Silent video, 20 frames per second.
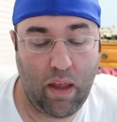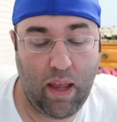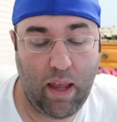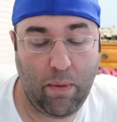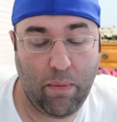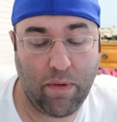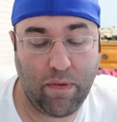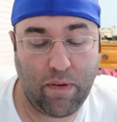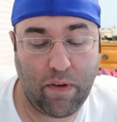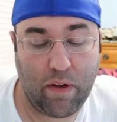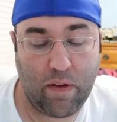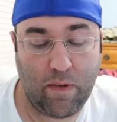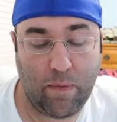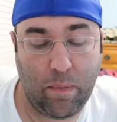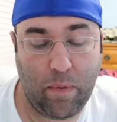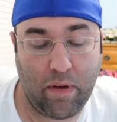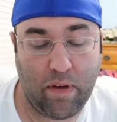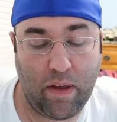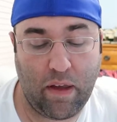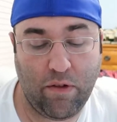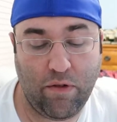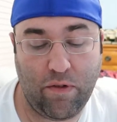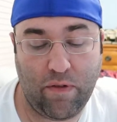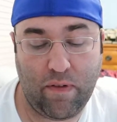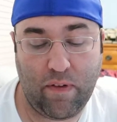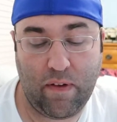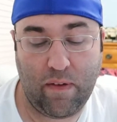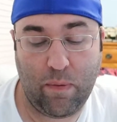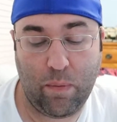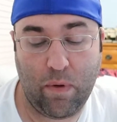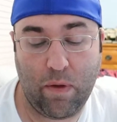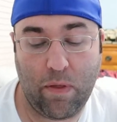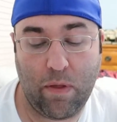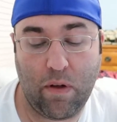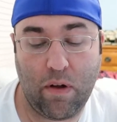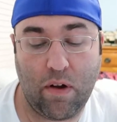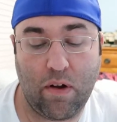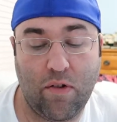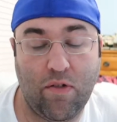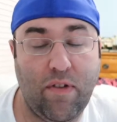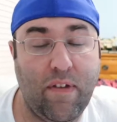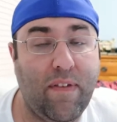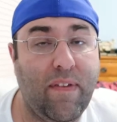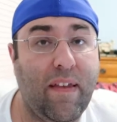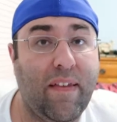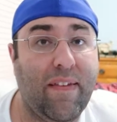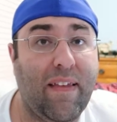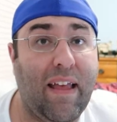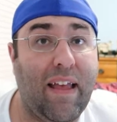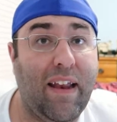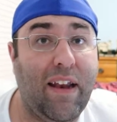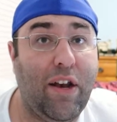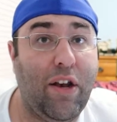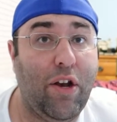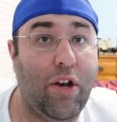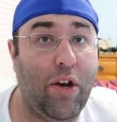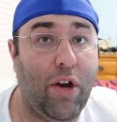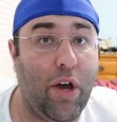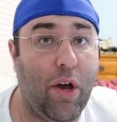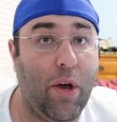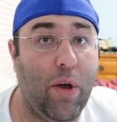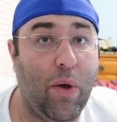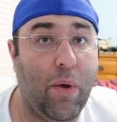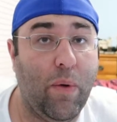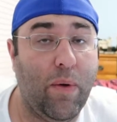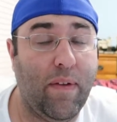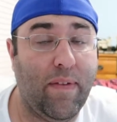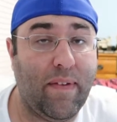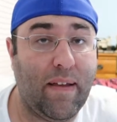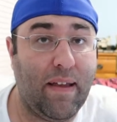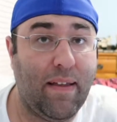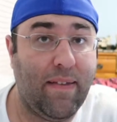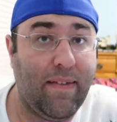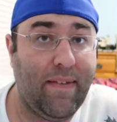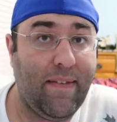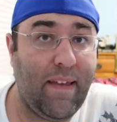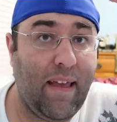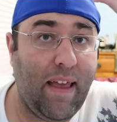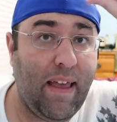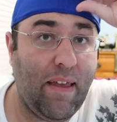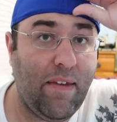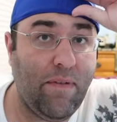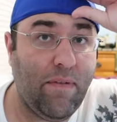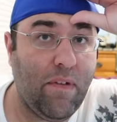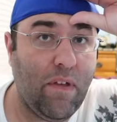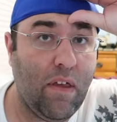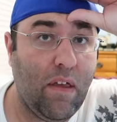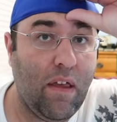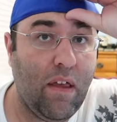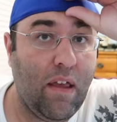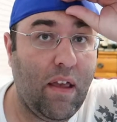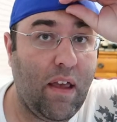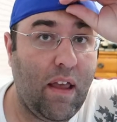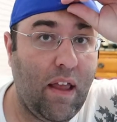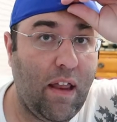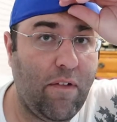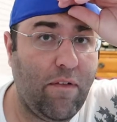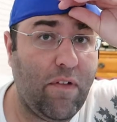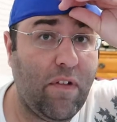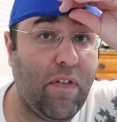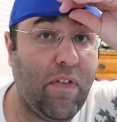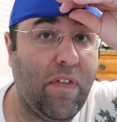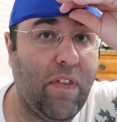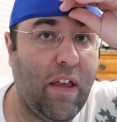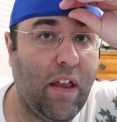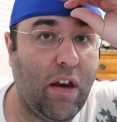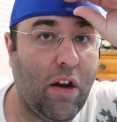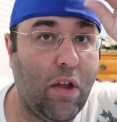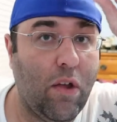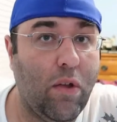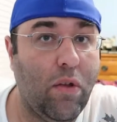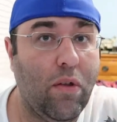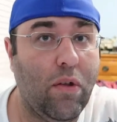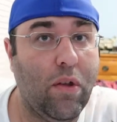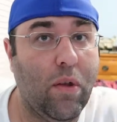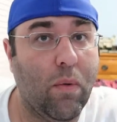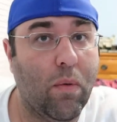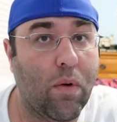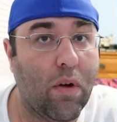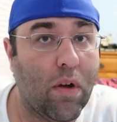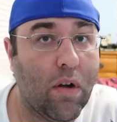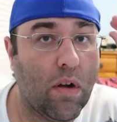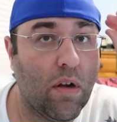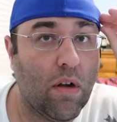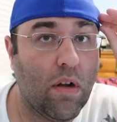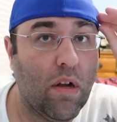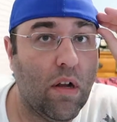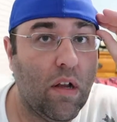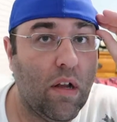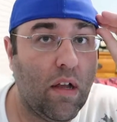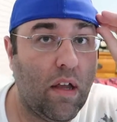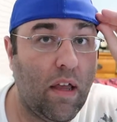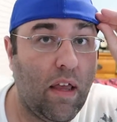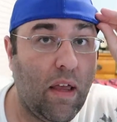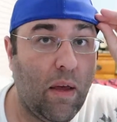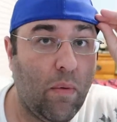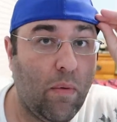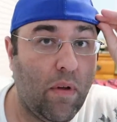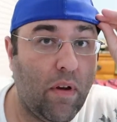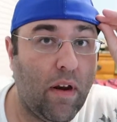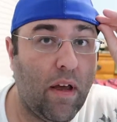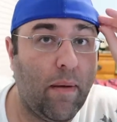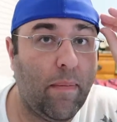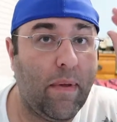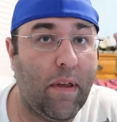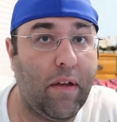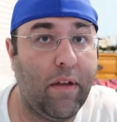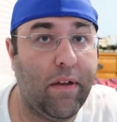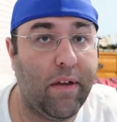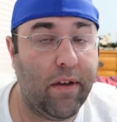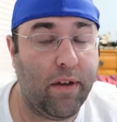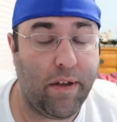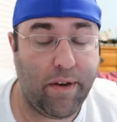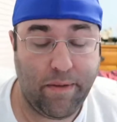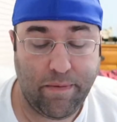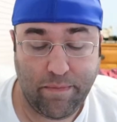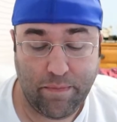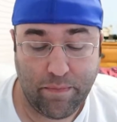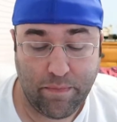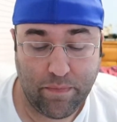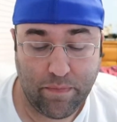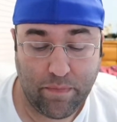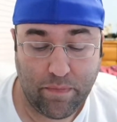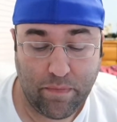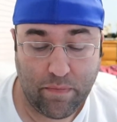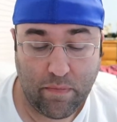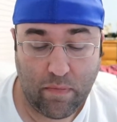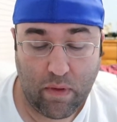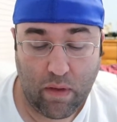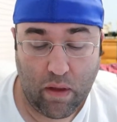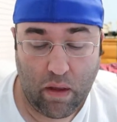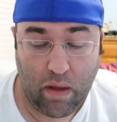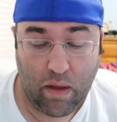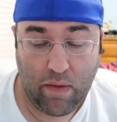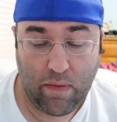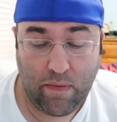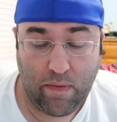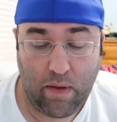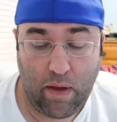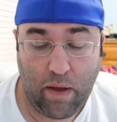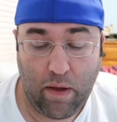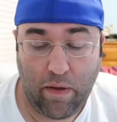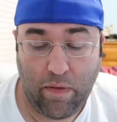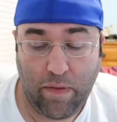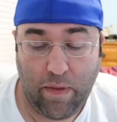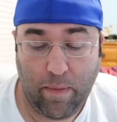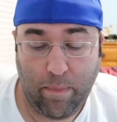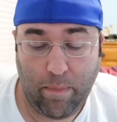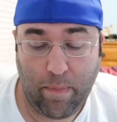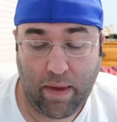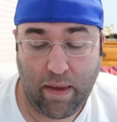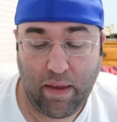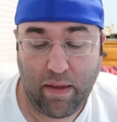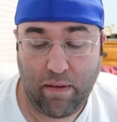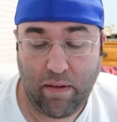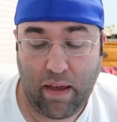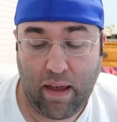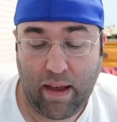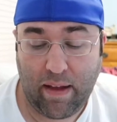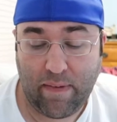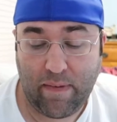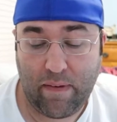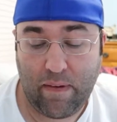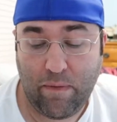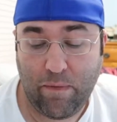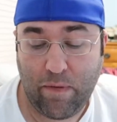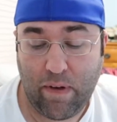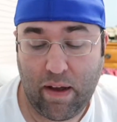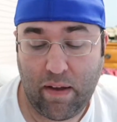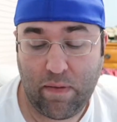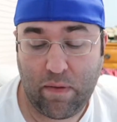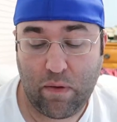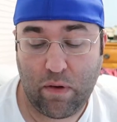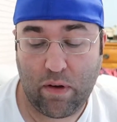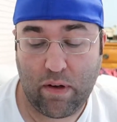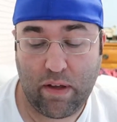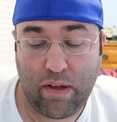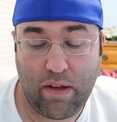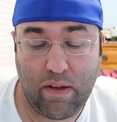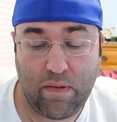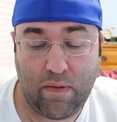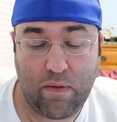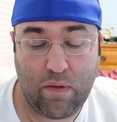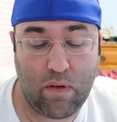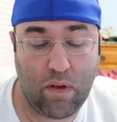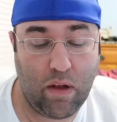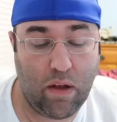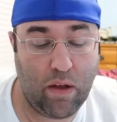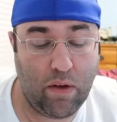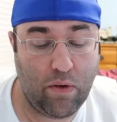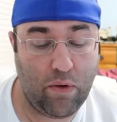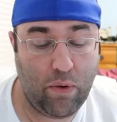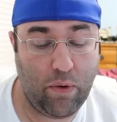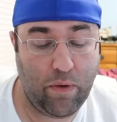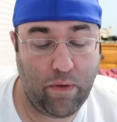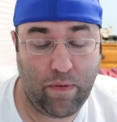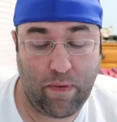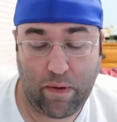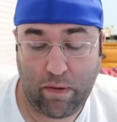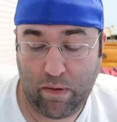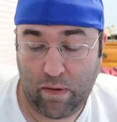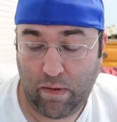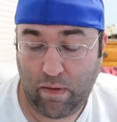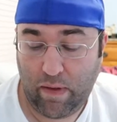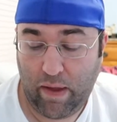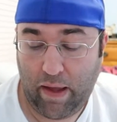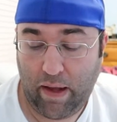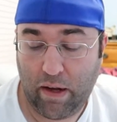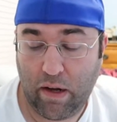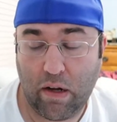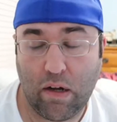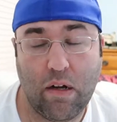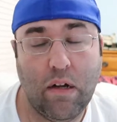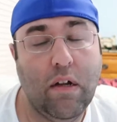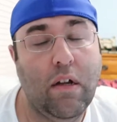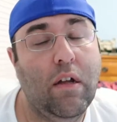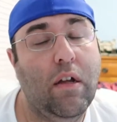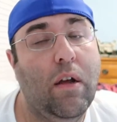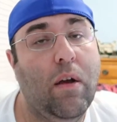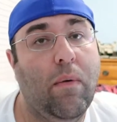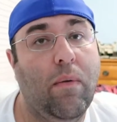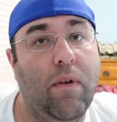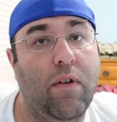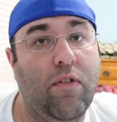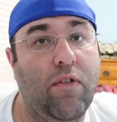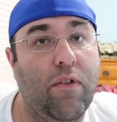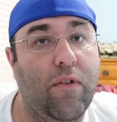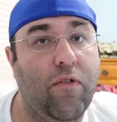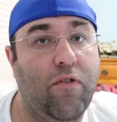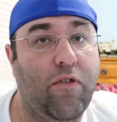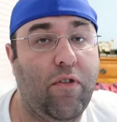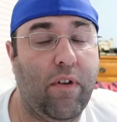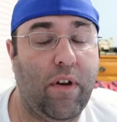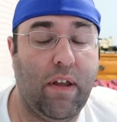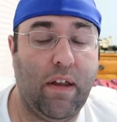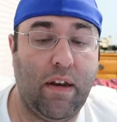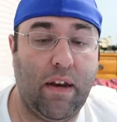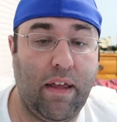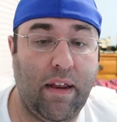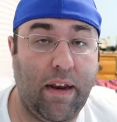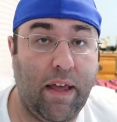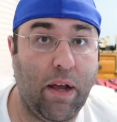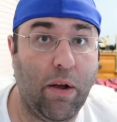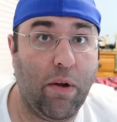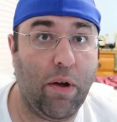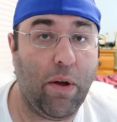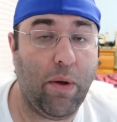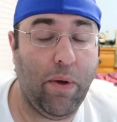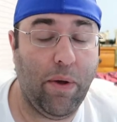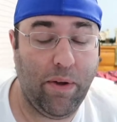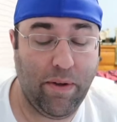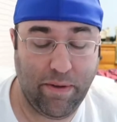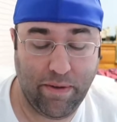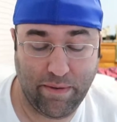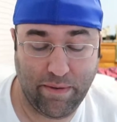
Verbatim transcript: And wants to go to smoke industries with her. She says, no, it's not safe. And if you, they know who you were, it would not be good. So then Mia actually fried circuits onto a secret lair when she was shooting an arrow.